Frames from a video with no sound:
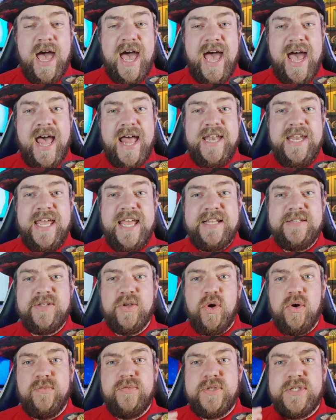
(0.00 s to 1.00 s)
And it
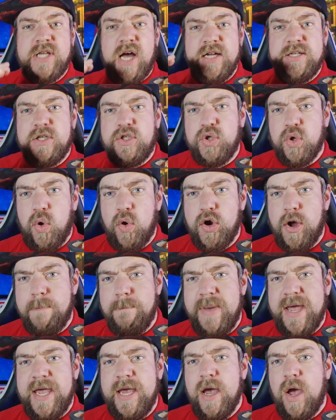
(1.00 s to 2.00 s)
sort of started to dawn
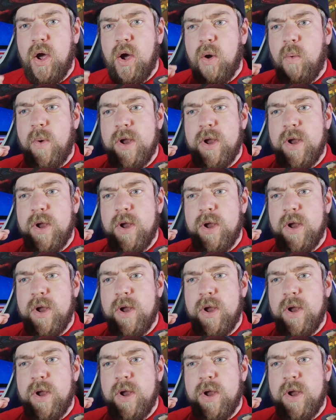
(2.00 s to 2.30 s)
on me